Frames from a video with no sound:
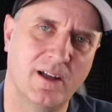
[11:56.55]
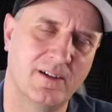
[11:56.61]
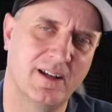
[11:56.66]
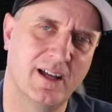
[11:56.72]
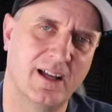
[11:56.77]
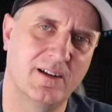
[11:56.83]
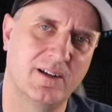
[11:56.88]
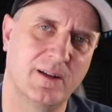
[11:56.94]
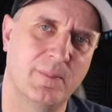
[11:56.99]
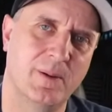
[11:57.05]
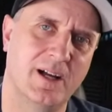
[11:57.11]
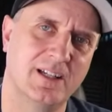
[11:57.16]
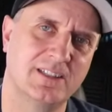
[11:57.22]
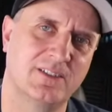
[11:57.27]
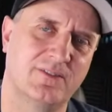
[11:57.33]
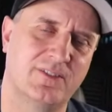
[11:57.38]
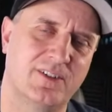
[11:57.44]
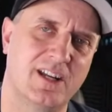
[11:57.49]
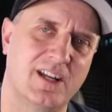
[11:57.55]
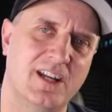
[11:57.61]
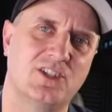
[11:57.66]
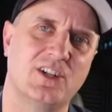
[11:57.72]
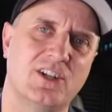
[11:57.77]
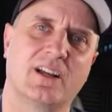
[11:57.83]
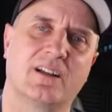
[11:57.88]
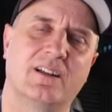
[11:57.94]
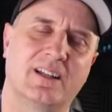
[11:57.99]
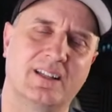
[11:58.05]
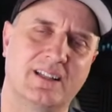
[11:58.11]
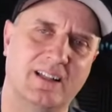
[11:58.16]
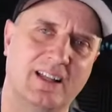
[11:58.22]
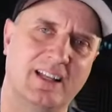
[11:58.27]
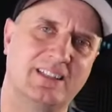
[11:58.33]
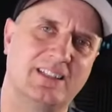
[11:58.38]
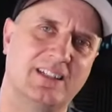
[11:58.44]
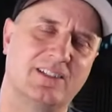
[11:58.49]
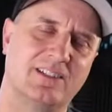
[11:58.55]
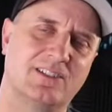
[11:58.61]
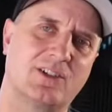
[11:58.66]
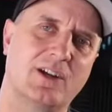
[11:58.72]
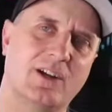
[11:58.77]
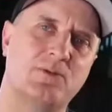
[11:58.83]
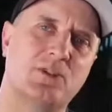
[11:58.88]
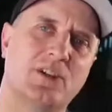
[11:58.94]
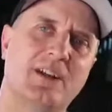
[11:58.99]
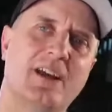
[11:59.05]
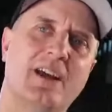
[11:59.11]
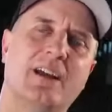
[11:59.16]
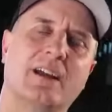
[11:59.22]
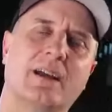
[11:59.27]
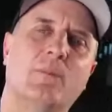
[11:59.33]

$100 deposit for each. Click the links in the description.